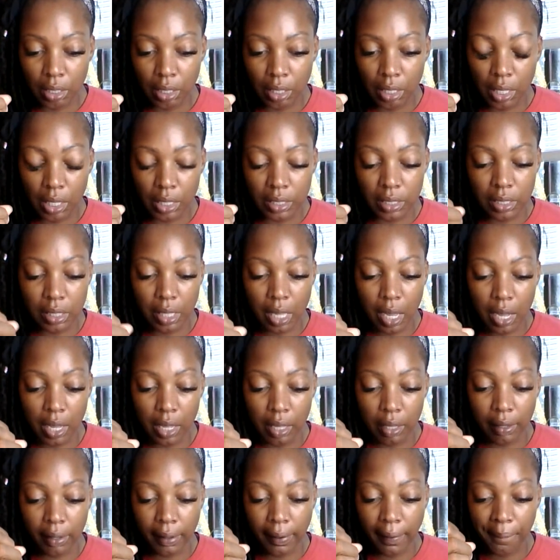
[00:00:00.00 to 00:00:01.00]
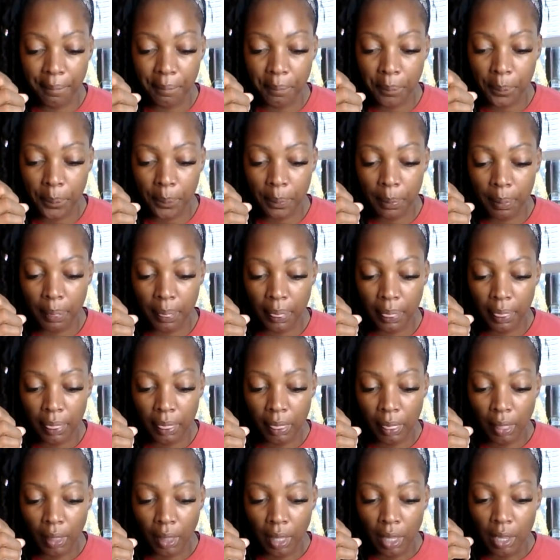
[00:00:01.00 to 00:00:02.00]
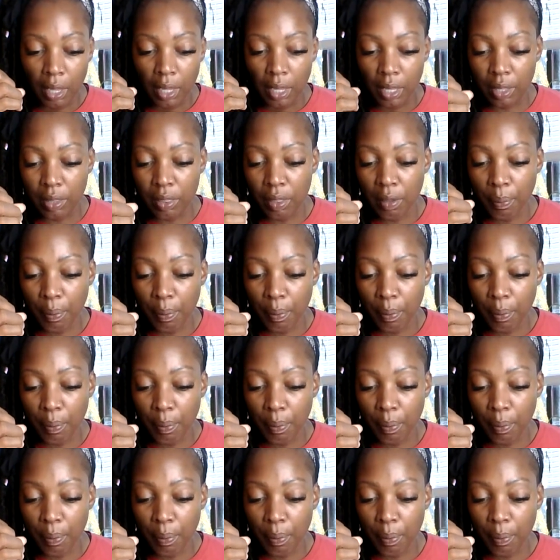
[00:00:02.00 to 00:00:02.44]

it's like either